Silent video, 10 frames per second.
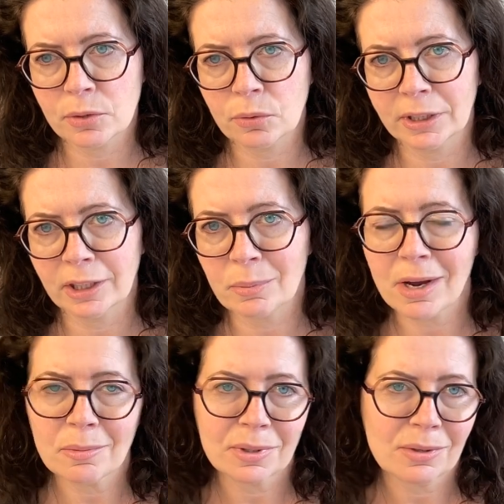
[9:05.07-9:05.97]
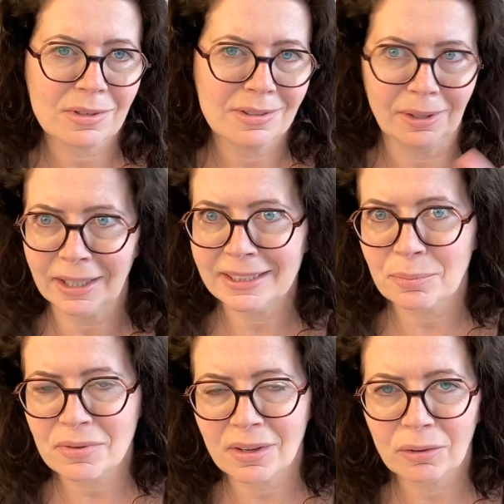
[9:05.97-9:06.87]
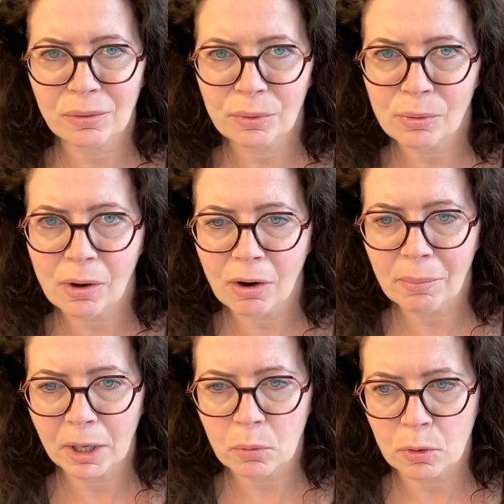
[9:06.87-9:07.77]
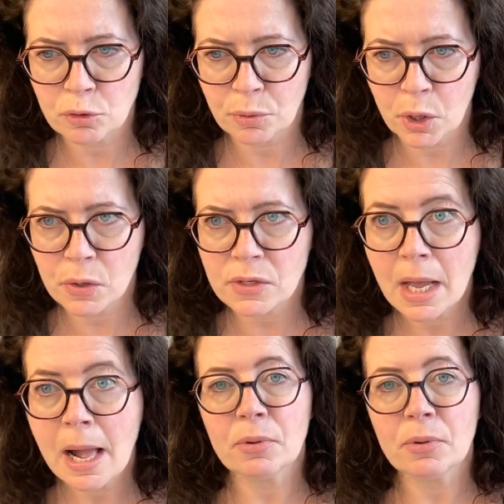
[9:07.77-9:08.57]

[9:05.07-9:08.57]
be talking about because 90% of you are micro-entrepreneurs.